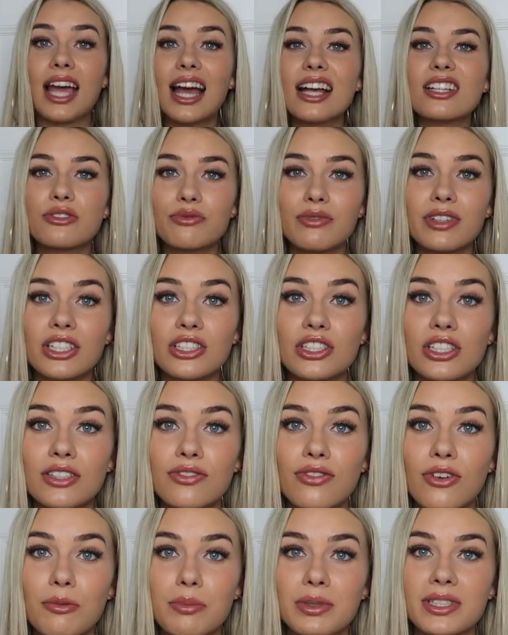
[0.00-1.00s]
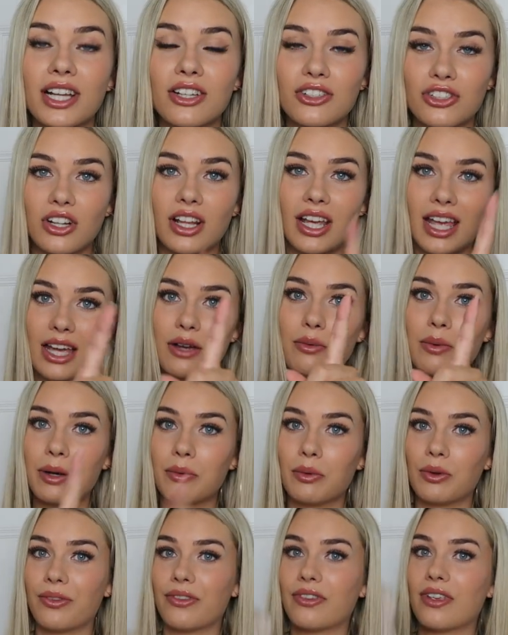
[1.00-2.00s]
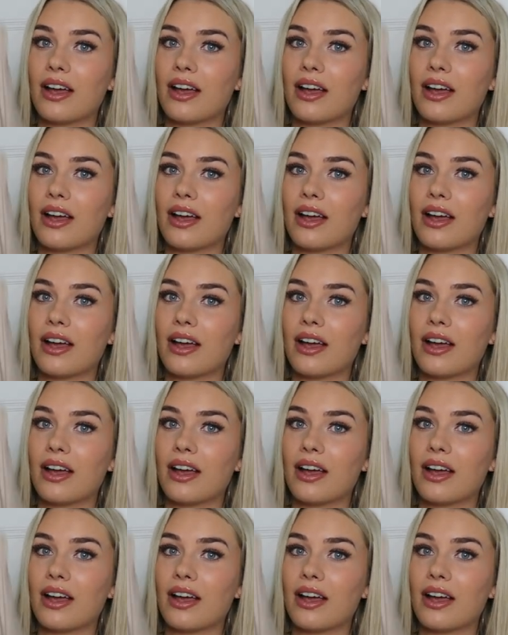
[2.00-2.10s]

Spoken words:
It hasn't reached its full potential, okay? Wait one